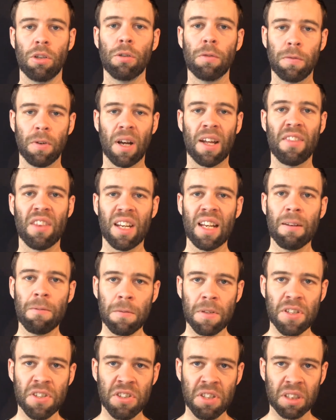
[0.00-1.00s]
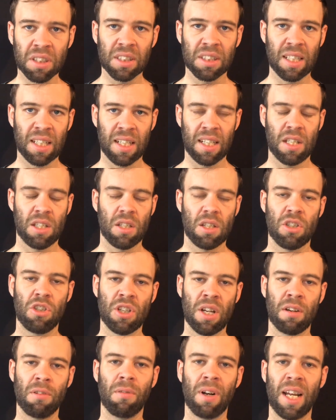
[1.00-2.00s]
you'll find that it facilitates
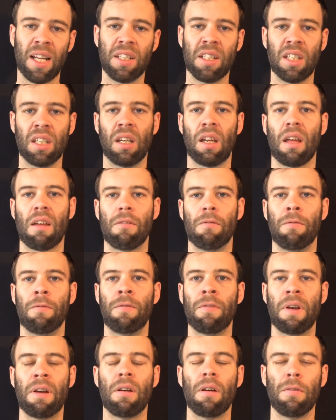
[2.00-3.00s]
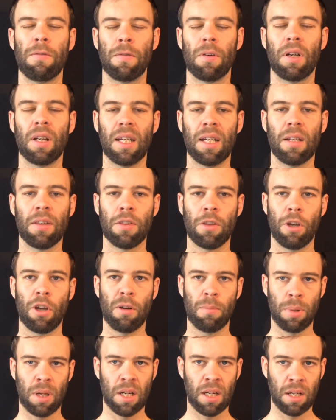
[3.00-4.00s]
generating verified
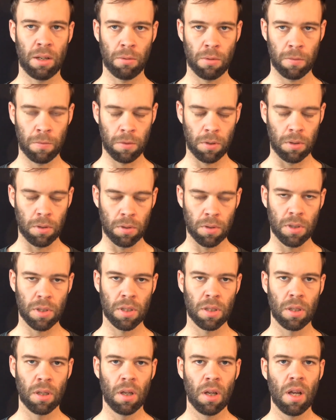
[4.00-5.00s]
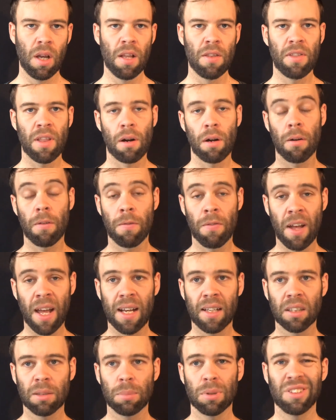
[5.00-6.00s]
third-party reviews that are
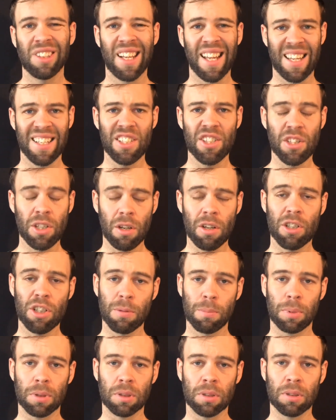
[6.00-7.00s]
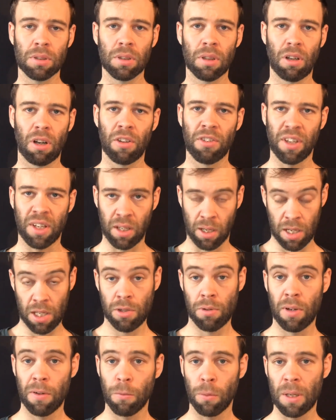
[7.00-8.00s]
available and searchable on the
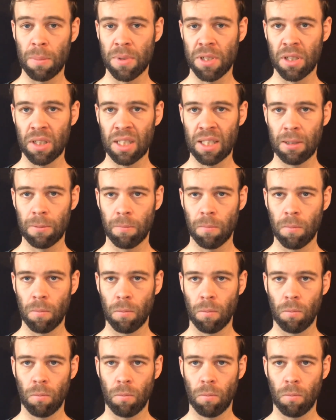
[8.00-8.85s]
CusRev website.